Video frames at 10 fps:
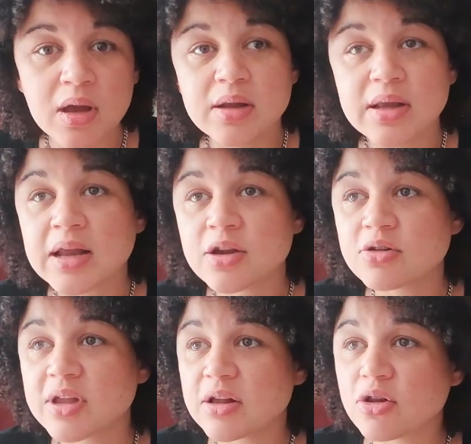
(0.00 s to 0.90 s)
Daniel
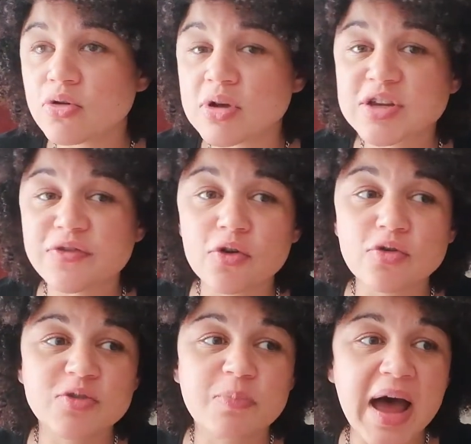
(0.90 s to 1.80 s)
Day-Lewis
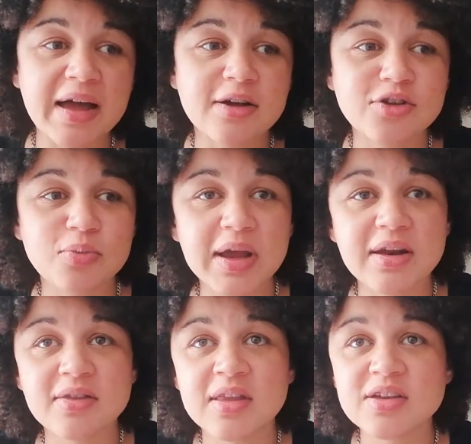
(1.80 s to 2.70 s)
floats by us
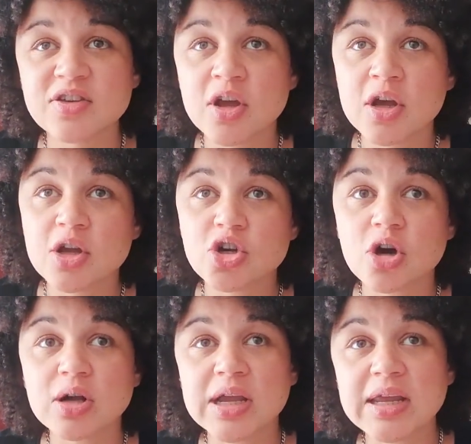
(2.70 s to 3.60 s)
wearing this
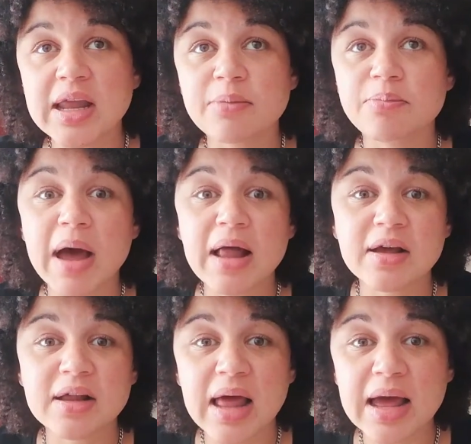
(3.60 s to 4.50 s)
chunky knit
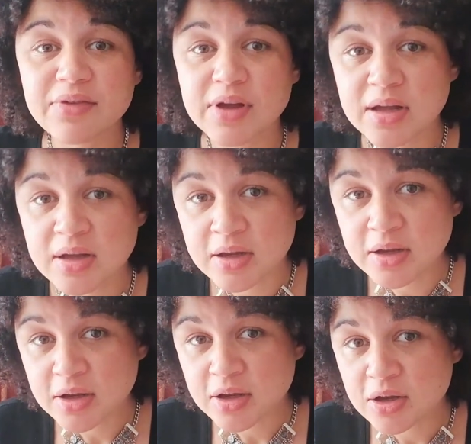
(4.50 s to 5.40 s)
balaclava,
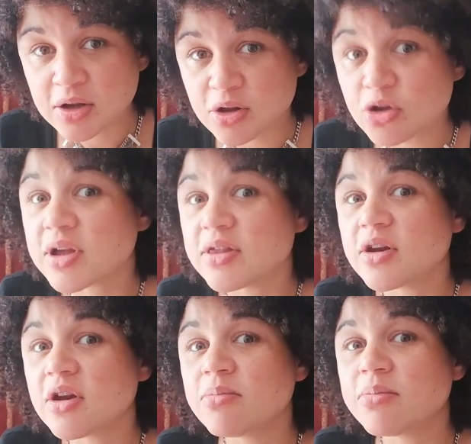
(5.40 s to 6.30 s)
looking the
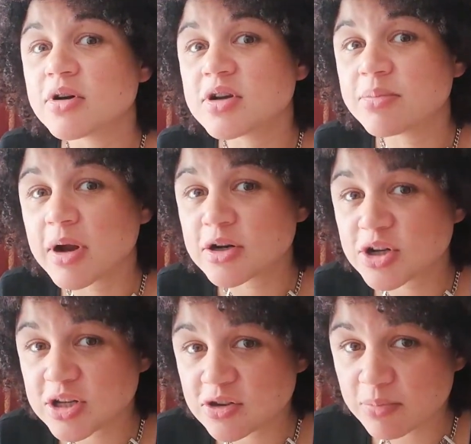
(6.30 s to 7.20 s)
number to
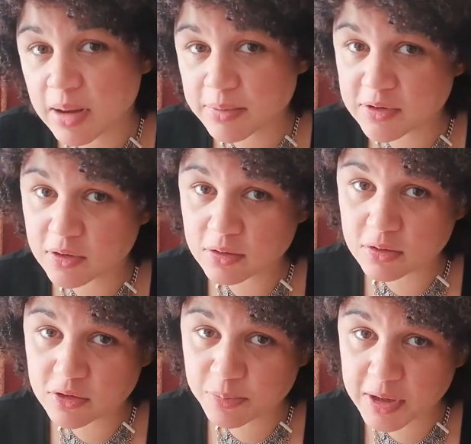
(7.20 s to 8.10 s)
Marcine's mammy's
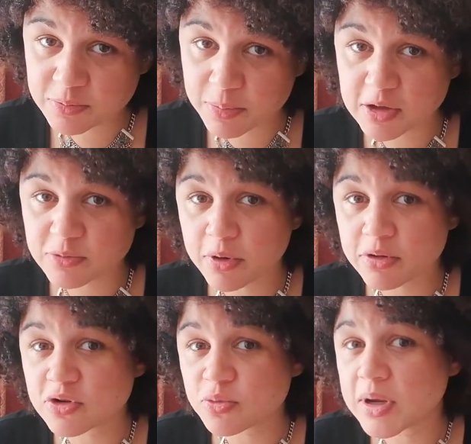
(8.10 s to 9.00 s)
uncle's best pal's
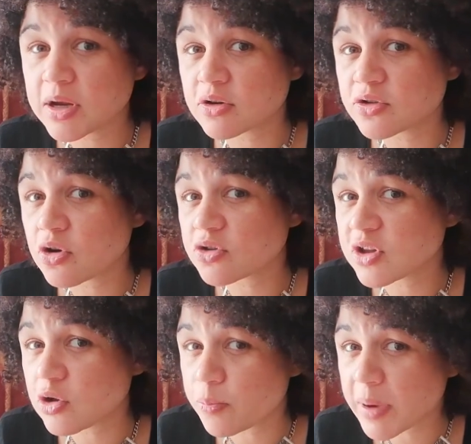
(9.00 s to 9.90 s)
brother's wee girl's
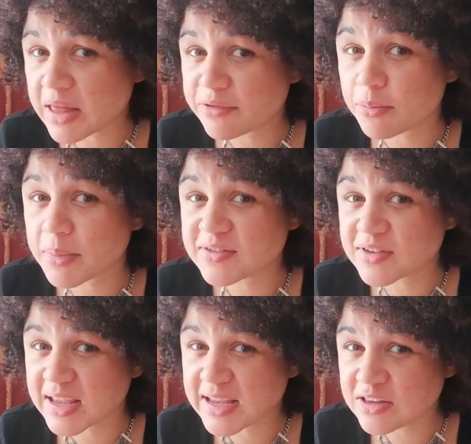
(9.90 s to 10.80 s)
osteopath from
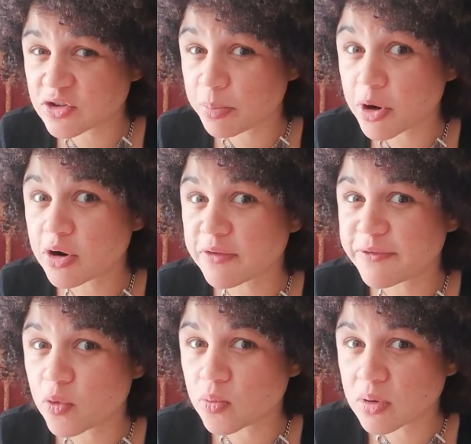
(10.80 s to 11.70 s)
Iskaheen's burner
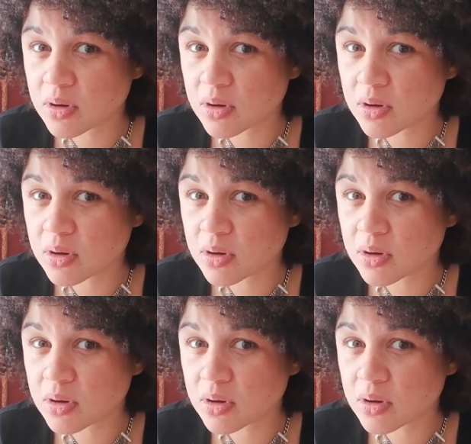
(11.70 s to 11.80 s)
phone.